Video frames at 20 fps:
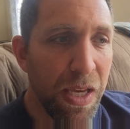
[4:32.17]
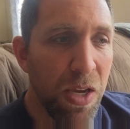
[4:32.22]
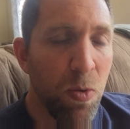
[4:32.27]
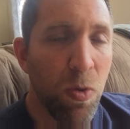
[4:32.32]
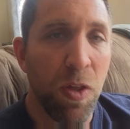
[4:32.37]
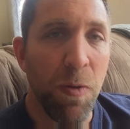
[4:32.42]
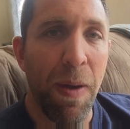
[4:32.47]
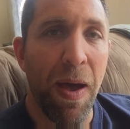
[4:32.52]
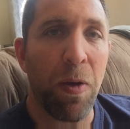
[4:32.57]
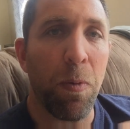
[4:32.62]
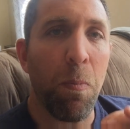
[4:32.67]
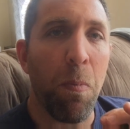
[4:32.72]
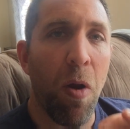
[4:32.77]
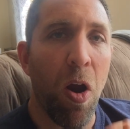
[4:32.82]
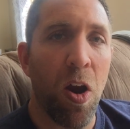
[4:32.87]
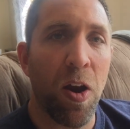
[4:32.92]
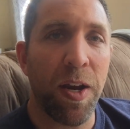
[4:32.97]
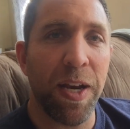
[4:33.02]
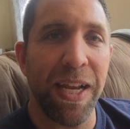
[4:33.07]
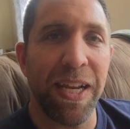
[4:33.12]
it was about
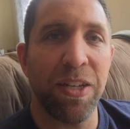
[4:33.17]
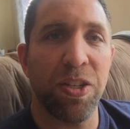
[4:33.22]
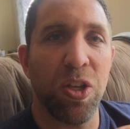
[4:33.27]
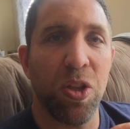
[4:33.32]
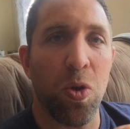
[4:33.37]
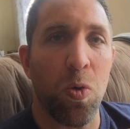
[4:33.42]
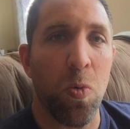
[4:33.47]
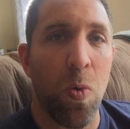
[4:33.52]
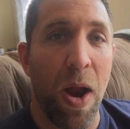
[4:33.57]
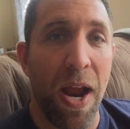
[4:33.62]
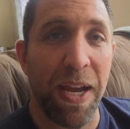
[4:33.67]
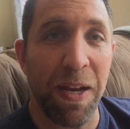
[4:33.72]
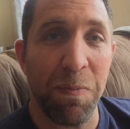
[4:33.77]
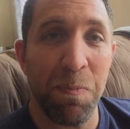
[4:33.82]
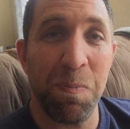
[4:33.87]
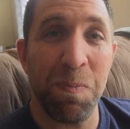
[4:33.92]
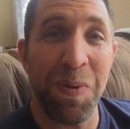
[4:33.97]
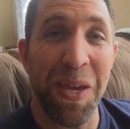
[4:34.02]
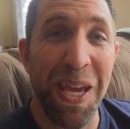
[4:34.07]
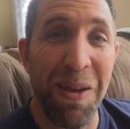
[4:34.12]
marketing to the
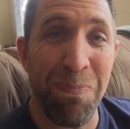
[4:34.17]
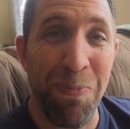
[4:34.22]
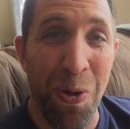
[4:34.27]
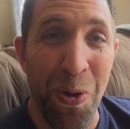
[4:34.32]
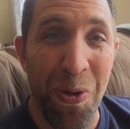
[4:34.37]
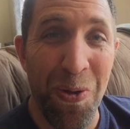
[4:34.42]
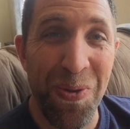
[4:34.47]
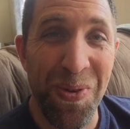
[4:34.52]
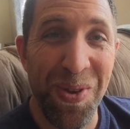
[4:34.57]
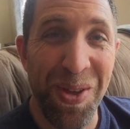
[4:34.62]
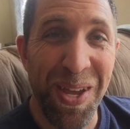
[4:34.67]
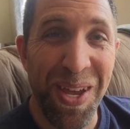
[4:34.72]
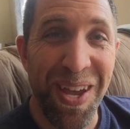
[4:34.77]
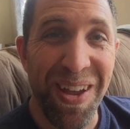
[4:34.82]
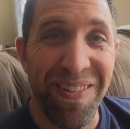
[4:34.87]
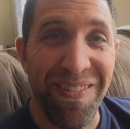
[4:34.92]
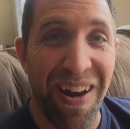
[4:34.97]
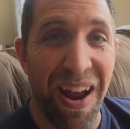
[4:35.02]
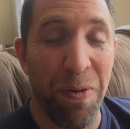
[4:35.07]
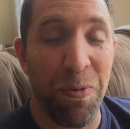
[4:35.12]
right people,
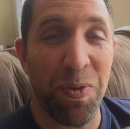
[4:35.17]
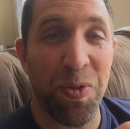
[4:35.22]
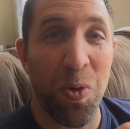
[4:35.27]
right?